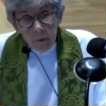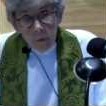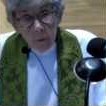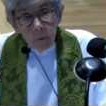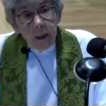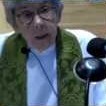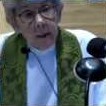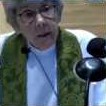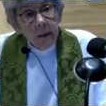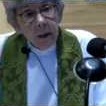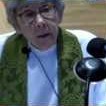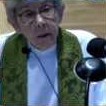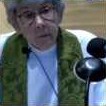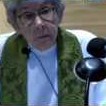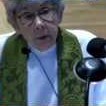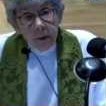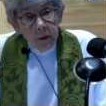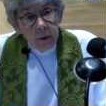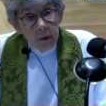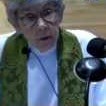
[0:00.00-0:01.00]
we come
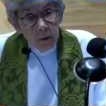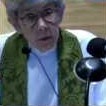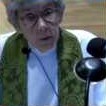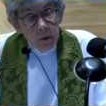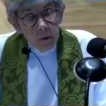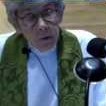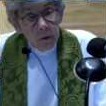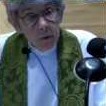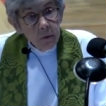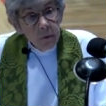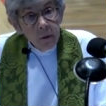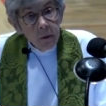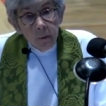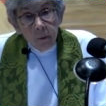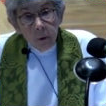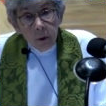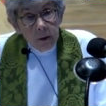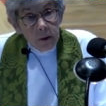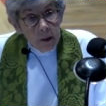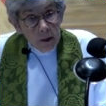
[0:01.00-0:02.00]
to those
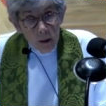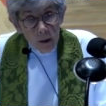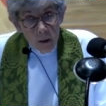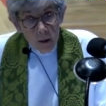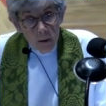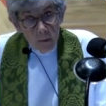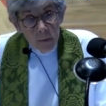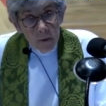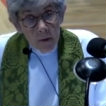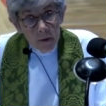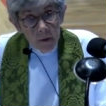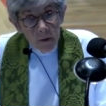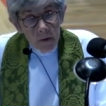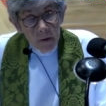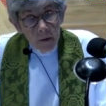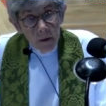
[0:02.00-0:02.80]
troubled times